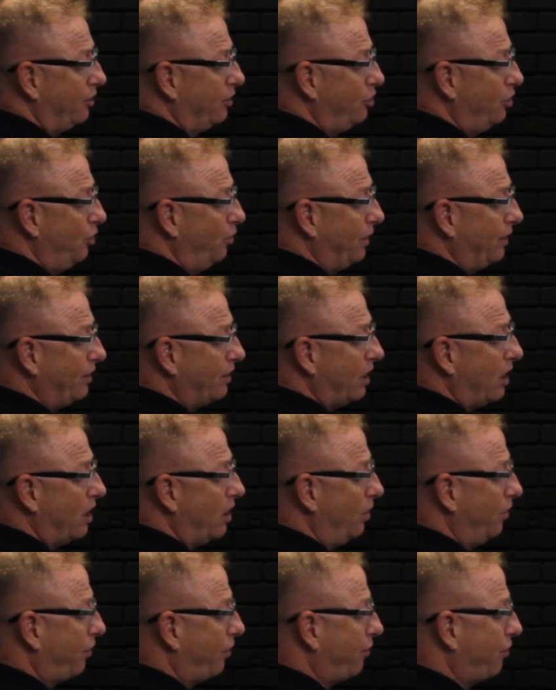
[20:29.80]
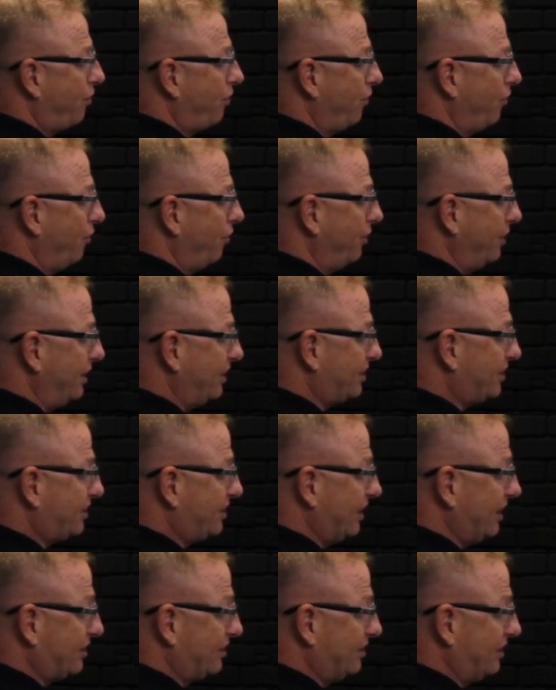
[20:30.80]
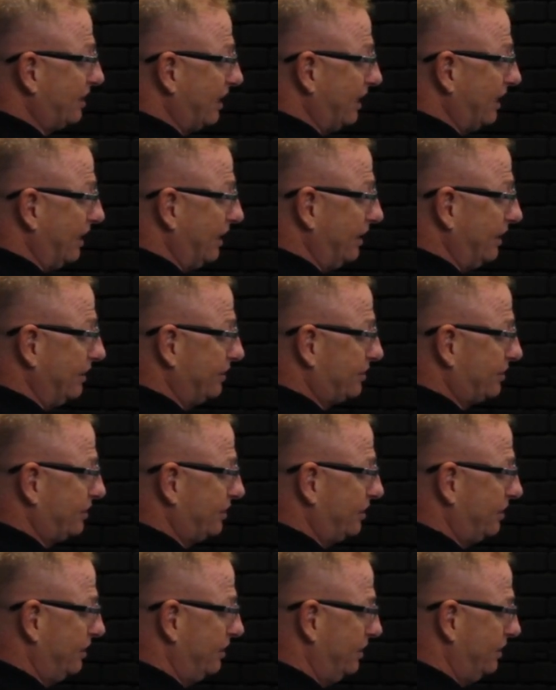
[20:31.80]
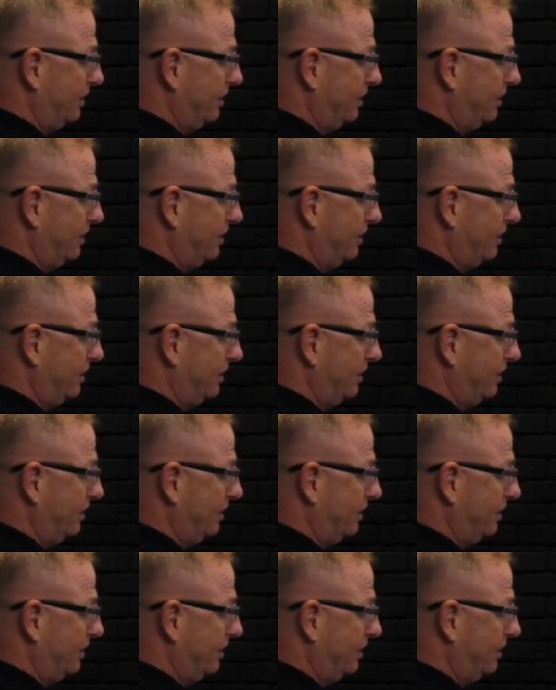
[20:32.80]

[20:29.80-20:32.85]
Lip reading: you would owe 36 days